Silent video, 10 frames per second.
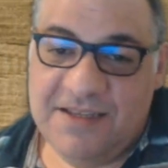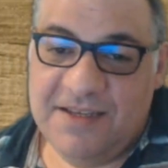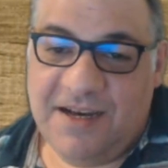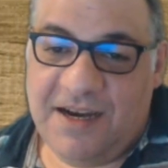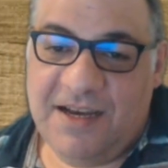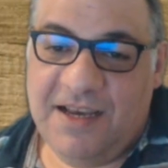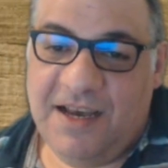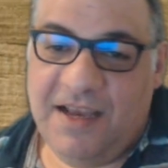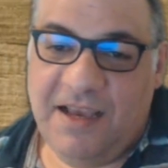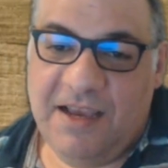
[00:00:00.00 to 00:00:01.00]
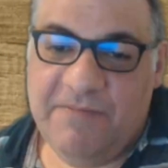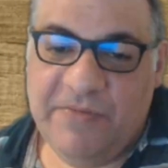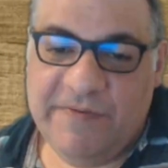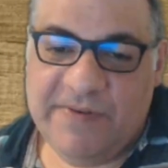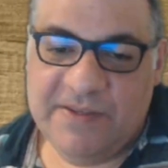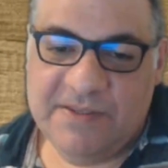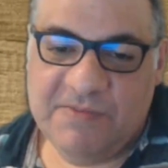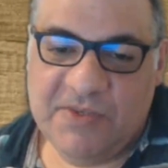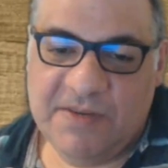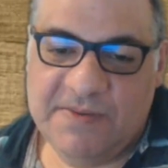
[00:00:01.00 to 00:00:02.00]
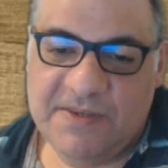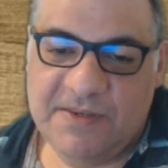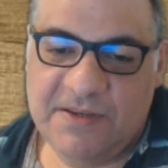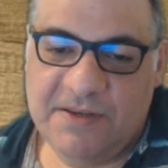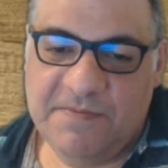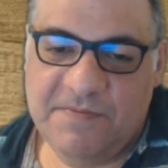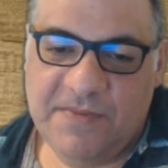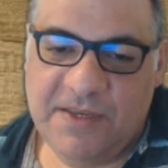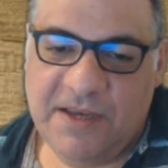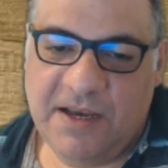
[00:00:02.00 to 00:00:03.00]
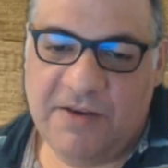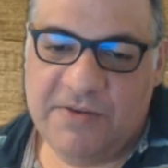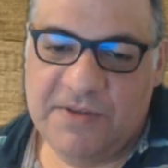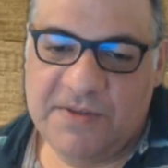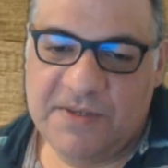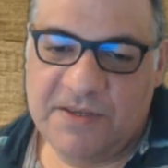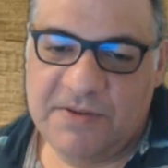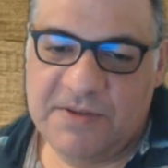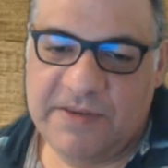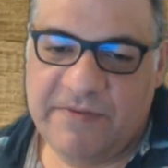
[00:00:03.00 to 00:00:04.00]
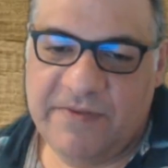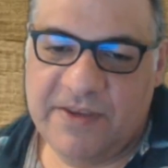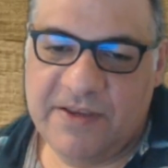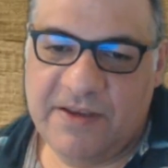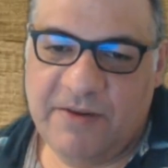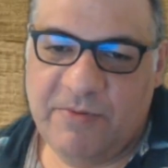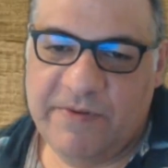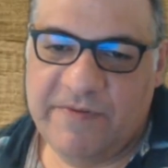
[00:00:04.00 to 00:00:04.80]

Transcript: I'm ruthless sometimes. Yeah, I'll use everything. I want to throw